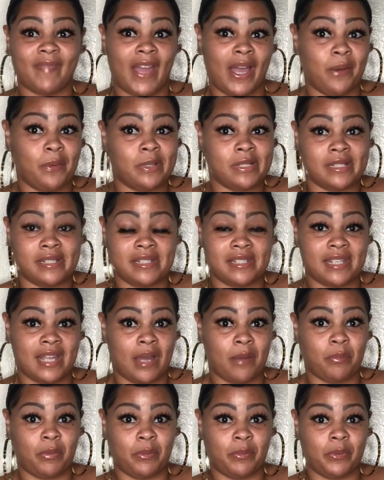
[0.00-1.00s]
I was
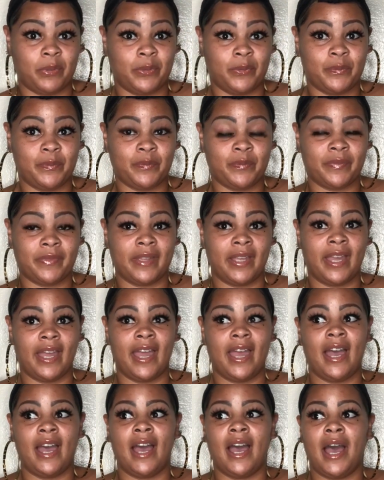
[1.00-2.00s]
unstoppable.
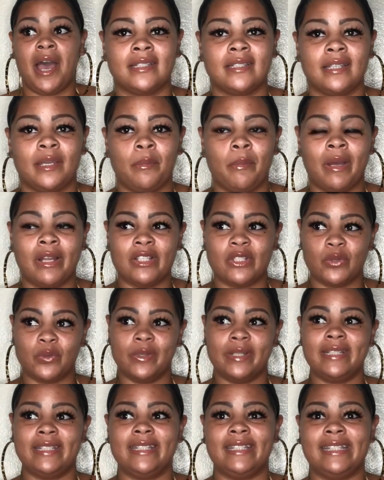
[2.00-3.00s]
In my
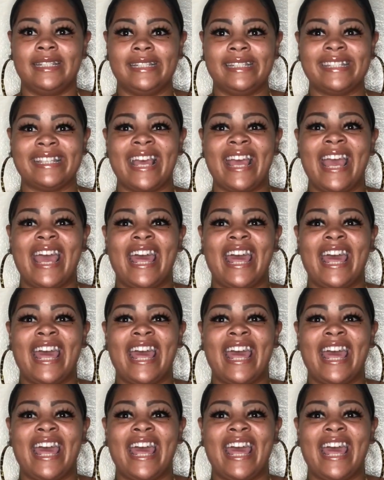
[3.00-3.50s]
20s,